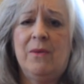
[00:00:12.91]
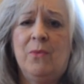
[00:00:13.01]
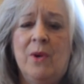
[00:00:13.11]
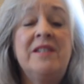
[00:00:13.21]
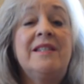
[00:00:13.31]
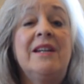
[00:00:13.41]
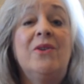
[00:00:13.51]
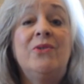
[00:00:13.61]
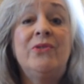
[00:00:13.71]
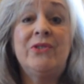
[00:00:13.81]
was the
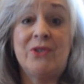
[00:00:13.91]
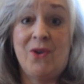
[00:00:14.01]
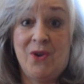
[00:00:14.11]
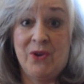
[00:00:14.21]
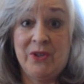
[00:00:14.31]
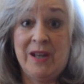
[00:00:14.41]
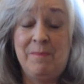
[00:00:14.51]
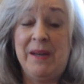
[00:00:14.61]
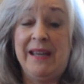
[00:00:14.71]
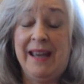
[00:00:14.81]
old song that
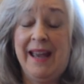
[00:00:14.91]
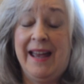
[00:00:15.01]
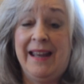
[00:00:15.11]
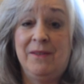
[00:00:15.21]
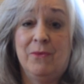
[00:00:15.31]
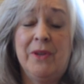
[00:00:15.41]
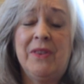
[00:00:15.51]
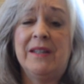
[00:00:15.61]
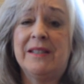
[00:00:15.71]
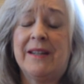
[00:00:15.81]
began with
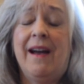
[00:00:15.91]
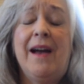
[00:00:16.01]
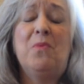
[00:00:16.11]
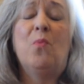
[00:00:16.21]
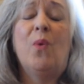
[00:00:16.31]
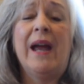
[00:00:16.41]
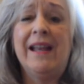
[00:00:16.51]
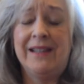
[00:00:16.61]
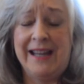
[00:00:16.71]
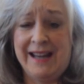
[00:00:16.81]
this guy
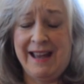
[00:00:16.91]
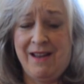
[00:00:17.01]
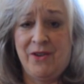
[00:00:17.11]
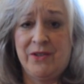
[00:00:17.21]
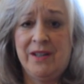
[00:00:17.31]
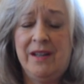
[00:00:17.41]
wailing out,